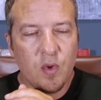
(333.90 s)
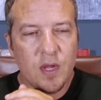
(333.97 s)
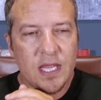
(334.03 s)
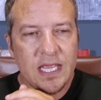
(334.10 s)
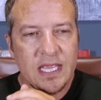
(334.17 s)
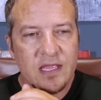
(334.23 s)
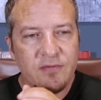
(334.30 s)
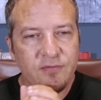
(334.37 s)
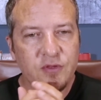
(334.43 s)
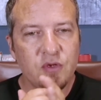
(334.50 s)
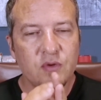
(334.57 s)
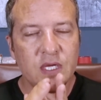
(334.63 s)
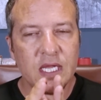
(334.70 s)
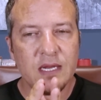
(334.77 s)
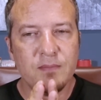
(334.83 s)
if you
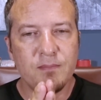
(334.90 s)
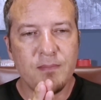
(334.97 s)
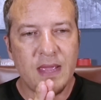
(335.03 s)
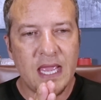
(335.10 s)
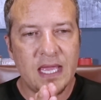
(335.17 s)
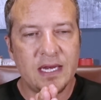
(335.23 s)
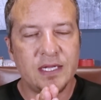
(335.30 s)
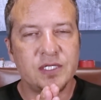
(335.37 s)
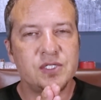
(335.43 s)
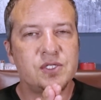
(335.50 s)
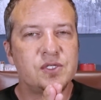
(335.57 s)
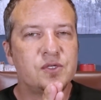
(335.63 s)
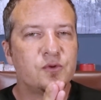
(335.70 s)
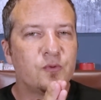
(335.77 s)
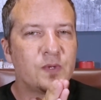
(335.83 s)
can manage
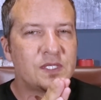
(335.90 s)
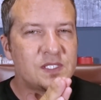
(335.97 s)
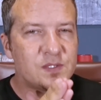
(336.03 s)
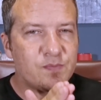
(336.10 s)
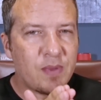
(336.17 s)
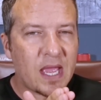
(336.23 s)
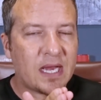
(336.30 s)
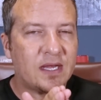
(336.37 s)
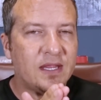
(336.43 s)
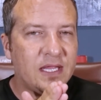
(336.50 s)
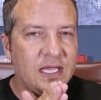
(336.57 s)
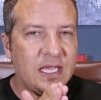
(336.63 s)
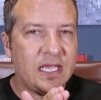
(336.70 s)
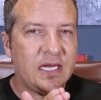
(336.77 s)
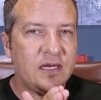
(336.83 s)
to respect
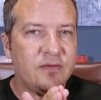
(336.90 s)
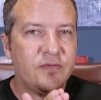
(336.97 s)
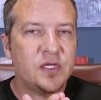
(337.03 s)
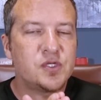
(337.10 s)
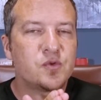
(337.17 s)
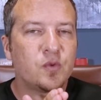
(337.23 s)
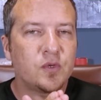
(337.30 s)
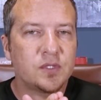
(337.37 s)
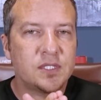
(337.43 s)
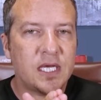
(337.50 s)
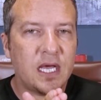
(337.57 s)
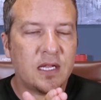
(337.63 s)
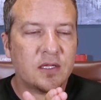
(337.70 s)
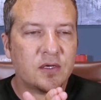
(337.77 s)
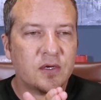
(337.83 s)
the individual
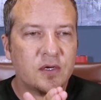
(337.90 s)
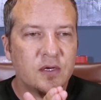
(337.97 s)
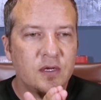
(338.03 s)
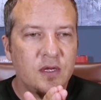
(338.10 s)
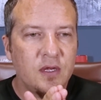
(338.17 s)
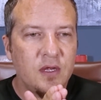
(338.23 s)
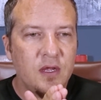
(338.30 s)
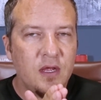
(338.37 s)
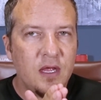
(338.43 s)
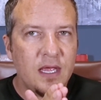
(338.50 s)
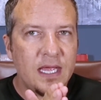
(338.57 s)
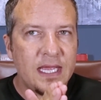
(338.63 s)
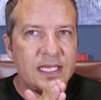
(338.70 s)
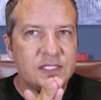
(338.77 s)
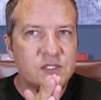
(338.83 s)
dollar,
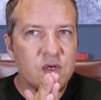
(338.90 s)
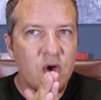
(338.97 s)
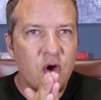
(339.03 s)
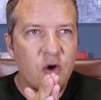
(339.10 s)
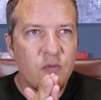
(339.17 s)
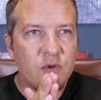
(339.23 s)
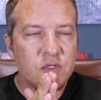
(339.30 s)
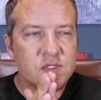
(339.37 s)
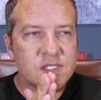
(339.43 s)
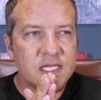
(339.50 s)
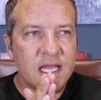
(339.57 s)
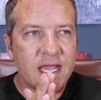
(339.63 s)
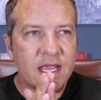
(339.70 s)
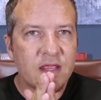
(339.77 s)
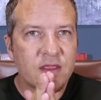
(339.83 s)
it's almost
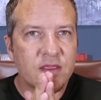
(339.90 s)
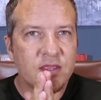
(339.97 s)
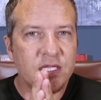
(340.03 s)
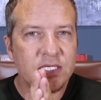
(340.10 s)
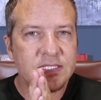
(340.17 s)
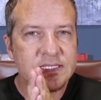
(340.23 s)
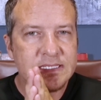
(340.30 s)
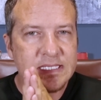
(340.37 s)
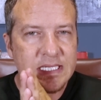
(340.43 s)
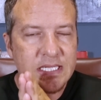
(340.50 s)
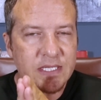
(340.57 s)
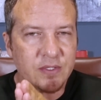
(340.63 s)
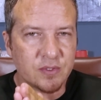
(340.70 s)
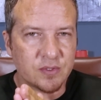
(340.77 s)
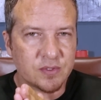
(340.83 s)
like the
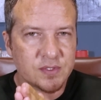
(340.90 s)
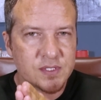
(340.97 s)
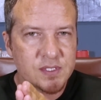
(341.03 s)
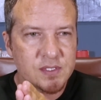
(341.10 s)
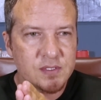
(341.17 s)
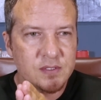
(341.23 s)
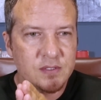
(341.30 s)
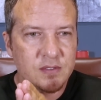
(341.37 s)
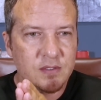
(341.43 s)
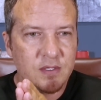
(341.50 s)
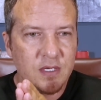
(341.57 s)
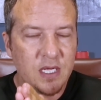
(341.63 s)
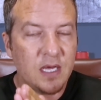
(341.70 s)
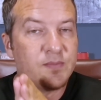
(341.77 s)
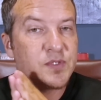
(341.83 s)
deals
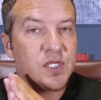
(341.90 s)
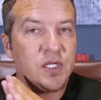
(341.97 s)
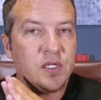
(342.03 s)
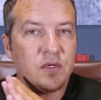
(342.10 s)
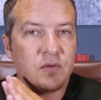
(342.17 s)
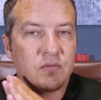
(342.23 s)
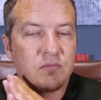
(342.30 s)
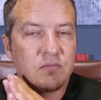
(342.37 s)
come to you.